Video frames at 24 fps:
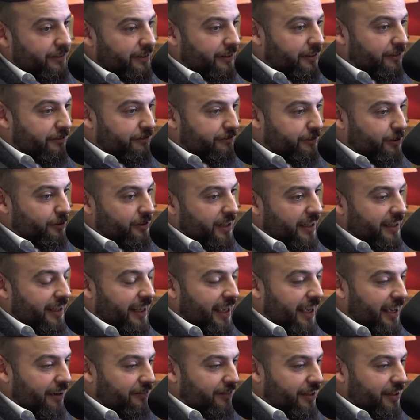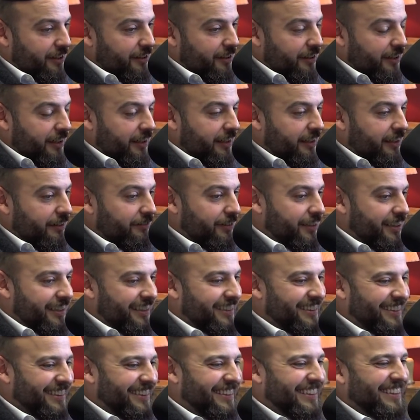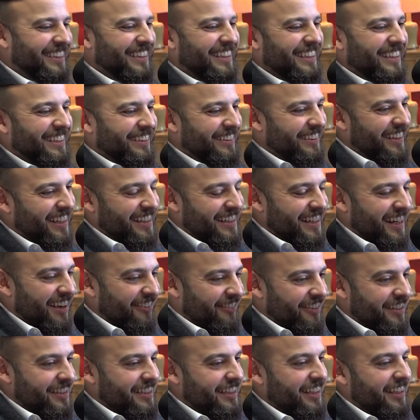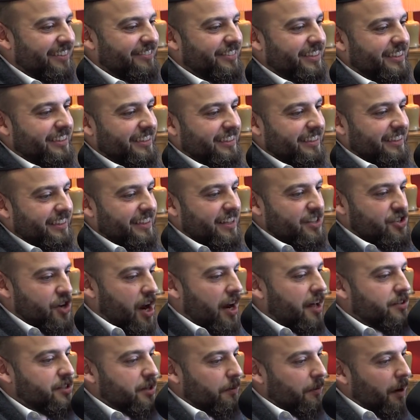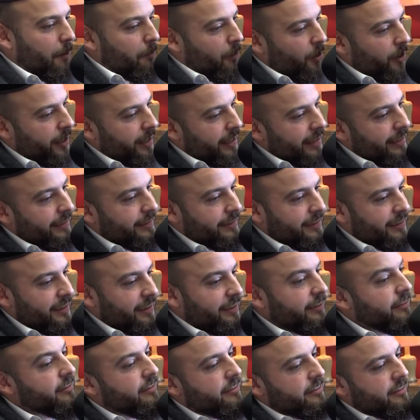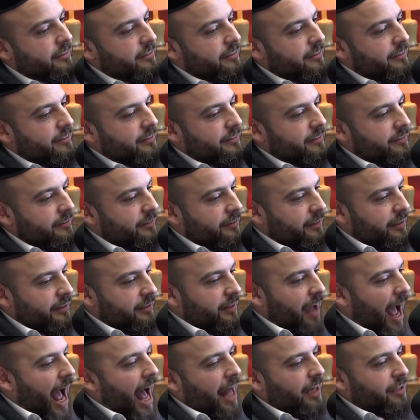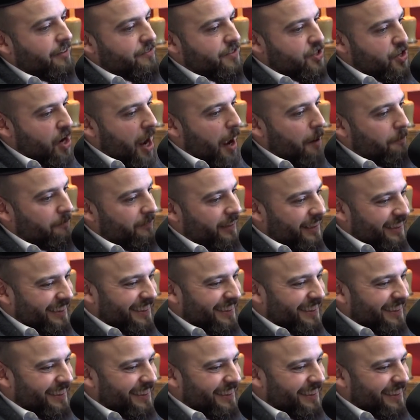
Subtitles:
the food that they have and the cooking and everything. We'll get to that one time. Shout out to my boy Izzy in the olive shop.